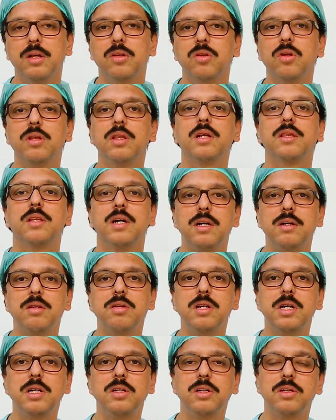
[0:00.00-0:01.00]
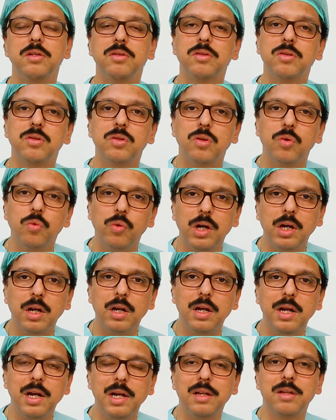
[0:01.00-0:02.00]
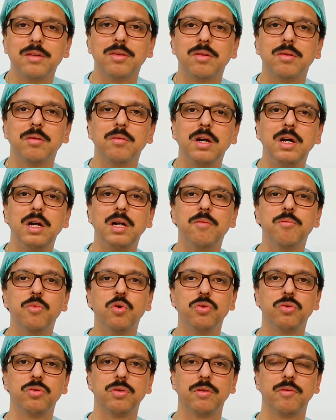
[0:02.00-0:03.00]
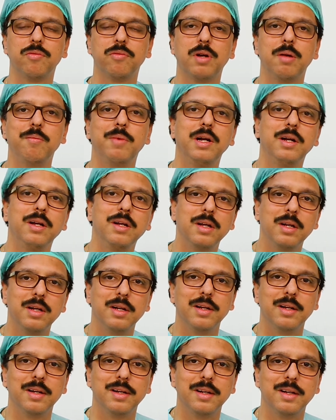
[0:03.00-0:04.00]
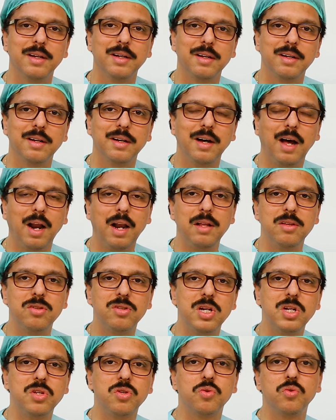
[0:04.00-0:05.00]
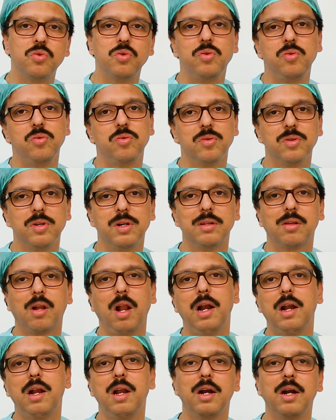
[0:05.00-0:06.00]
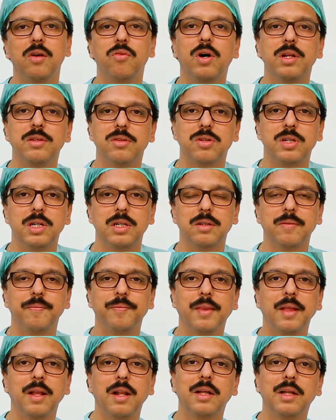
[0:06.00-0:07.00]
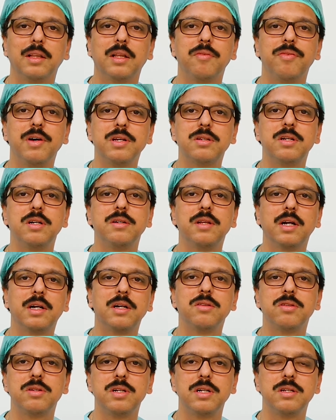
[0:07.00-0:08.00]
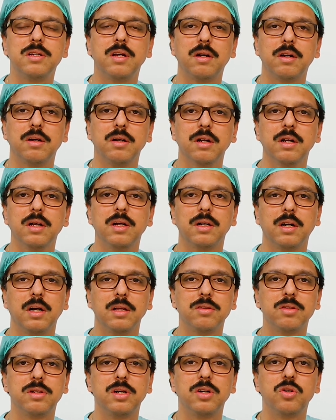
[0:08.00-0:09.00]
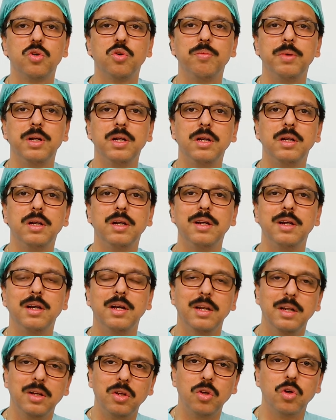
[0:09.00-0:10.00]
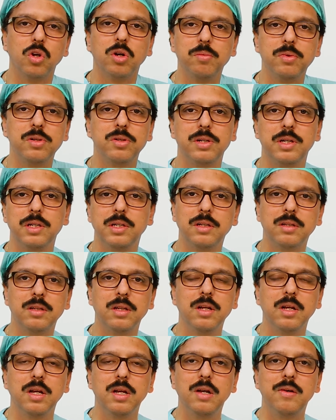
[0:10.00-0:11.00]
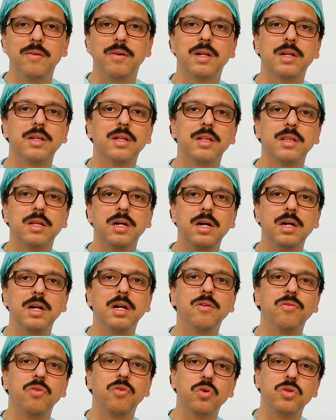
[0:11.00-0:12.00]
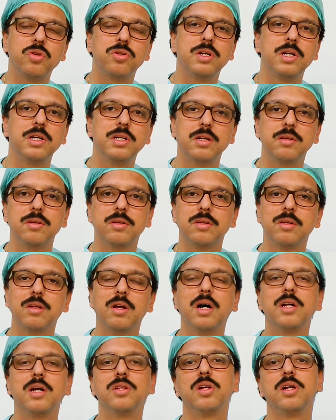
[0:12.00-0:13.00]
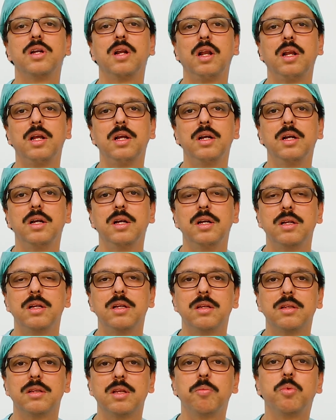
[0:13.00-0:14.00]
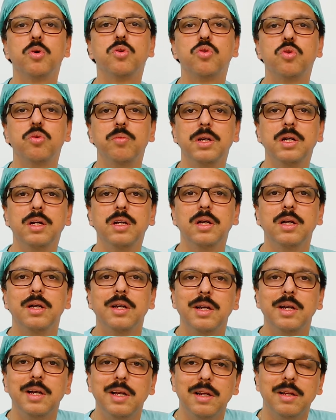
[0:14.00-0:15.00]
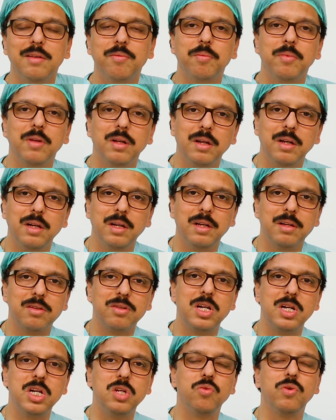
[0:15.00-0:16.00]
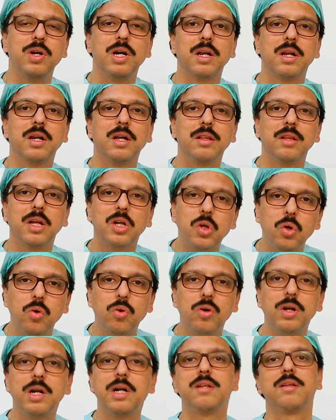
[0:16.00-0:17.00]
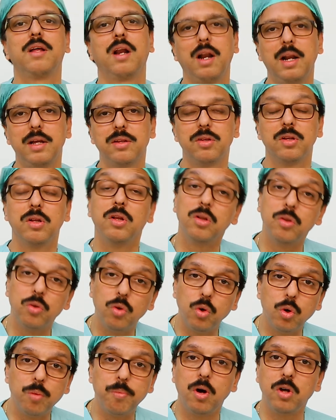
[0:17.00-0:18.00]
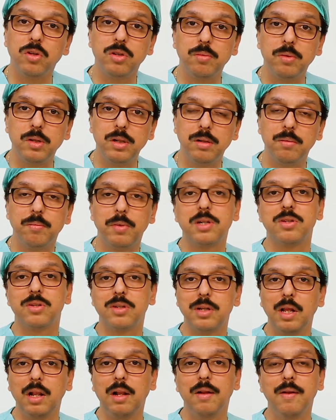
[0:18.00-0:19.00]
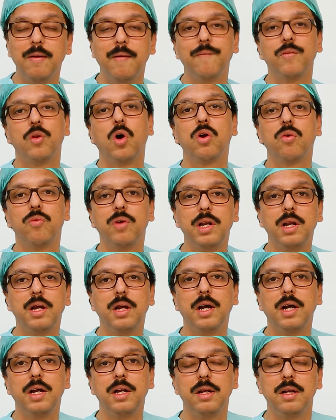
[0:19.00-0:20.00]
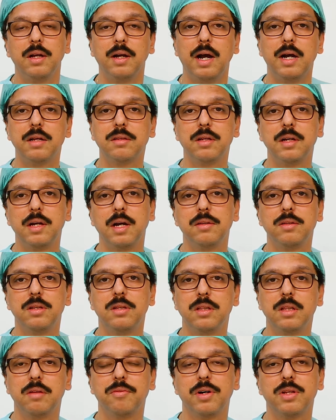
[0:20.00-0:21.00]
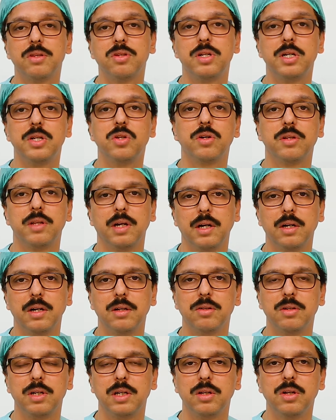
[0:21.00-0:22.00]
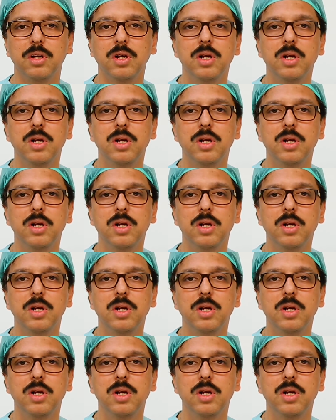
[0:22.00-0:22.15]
So the third stage is where it is it moves from a early stage to a slightly advanced stage. Like the first and second stage are considered to be incurable stages, whereas the third and fourth stages are generally supposed to be in a, in a stage where the cure rates are less, though possible, but still not very high, as high as in the first stage or second stage.